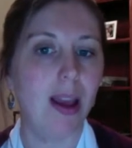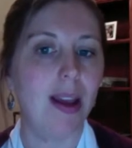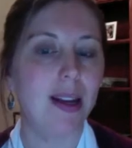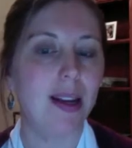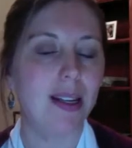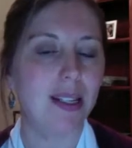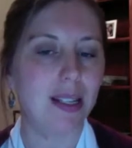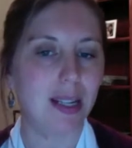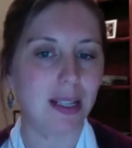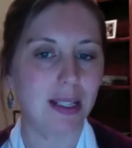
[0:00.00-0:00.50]

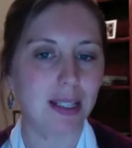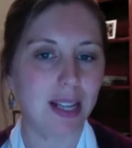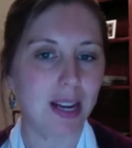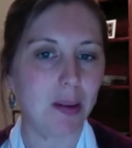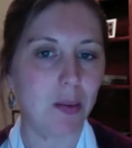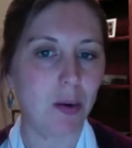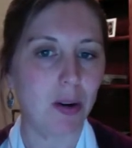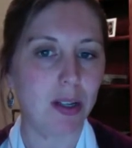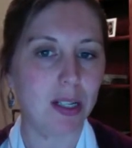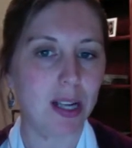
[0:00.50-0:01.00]
It does take
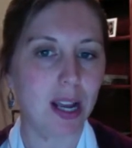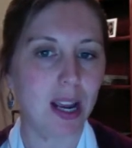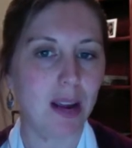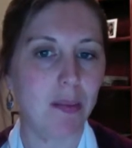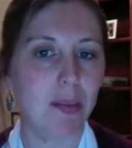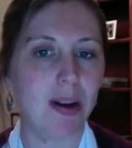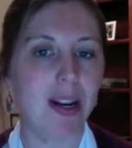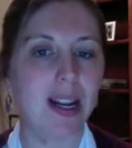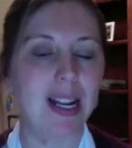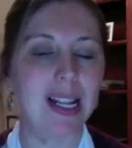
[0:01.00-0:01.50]
more time,
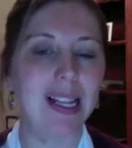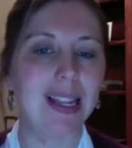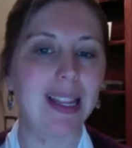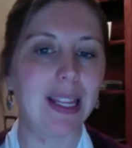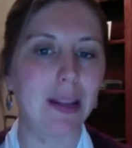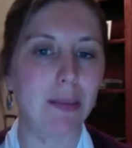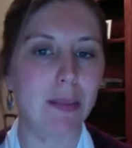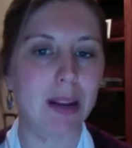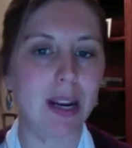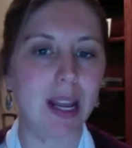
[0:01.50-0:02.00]
but it
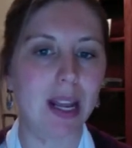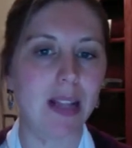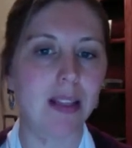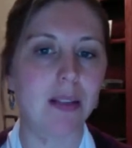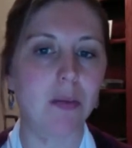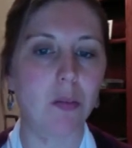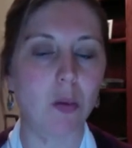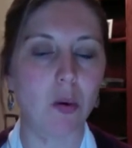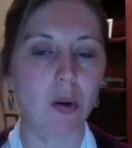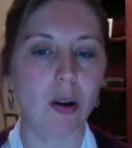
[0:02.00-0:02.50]
eliminates
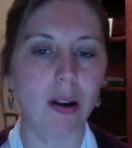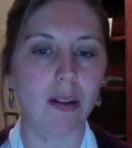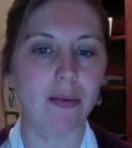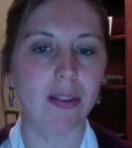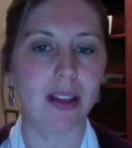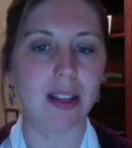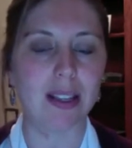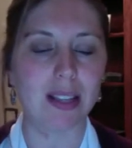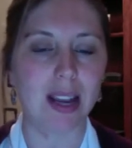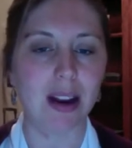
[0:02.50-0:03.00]
more of
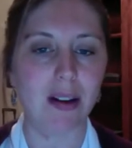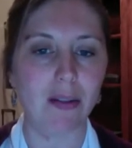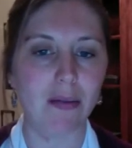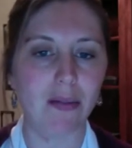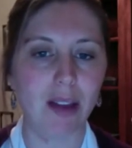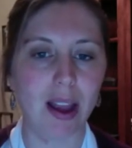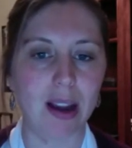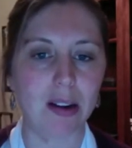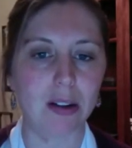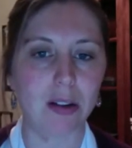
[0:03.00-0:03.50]
these error
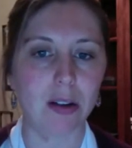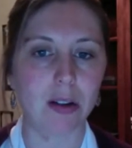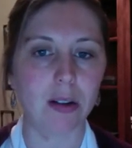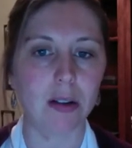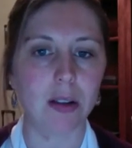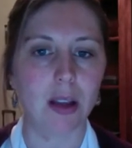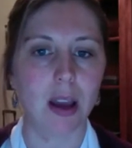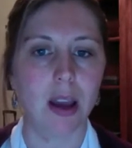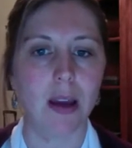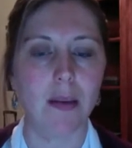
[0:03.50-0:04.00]

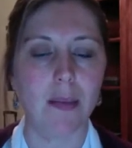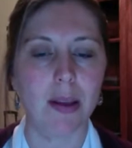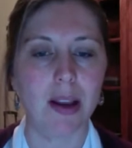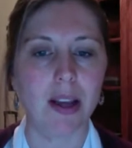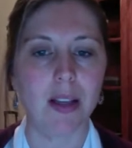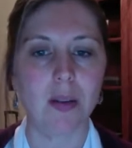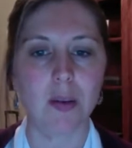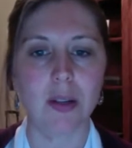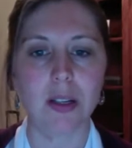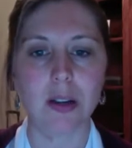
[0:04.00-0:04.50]
factors
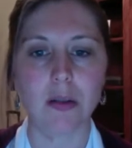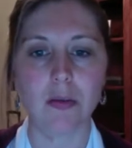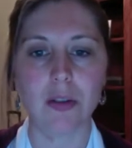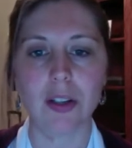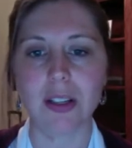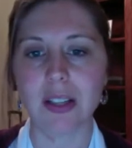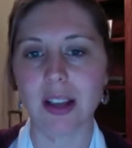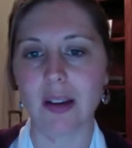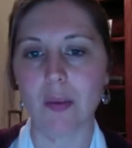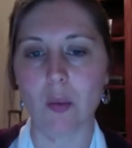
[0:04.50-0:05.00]
because we don't
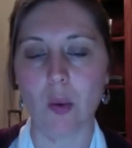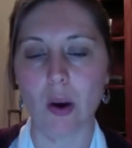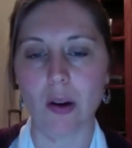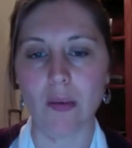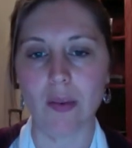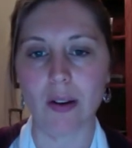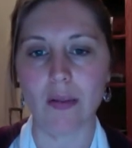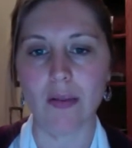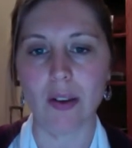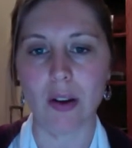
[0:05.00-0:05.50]
just have one
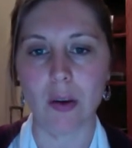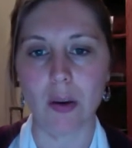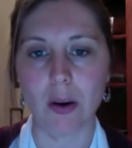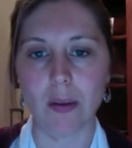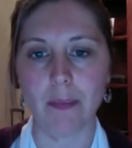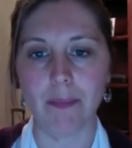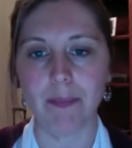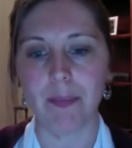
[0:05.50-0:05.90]
reviewer.